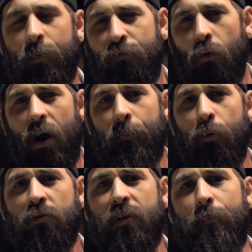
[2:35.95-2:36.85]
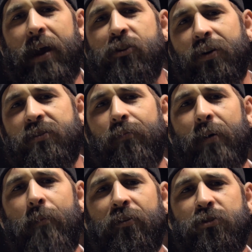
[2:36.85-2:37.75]
before I broke the matrix of my
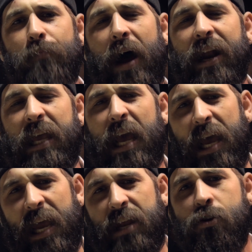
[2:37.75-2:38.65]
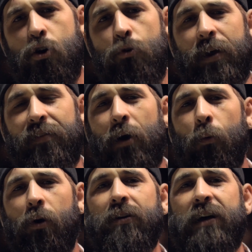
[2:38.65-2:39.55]
mother's body, he knew me." And that
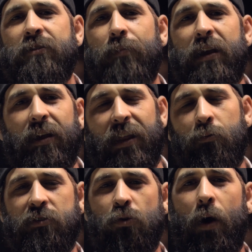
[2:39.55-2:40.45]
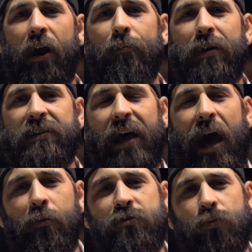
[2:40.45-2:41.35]
word doesn't mean that he was aware. It means that
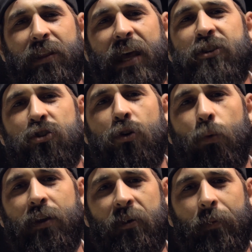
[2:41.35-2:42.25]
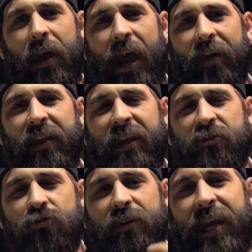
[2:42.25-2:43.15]
I was relational with him and that he
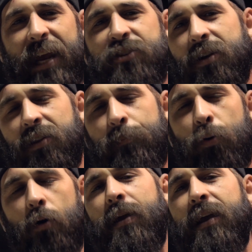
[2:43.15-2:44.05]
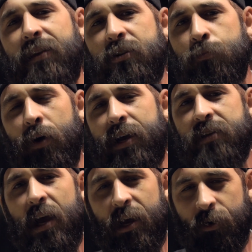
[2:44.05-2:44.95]
strategically put me in this
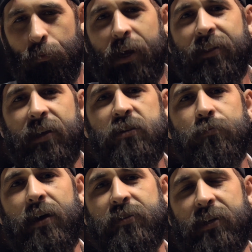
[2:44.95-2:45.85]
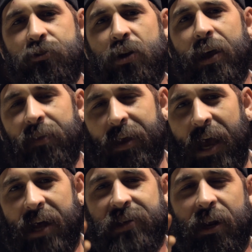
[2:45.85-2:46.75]
place to bring this message that
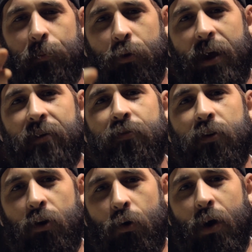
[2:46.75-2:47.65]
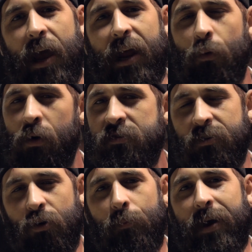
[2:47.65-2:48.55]
God's got a plan for you and he wants to
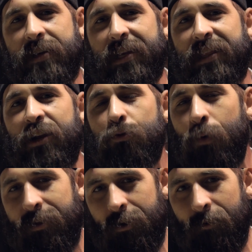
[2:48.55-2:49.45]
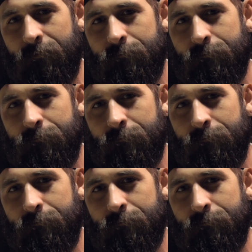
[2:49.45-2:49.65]
do amazing things with you.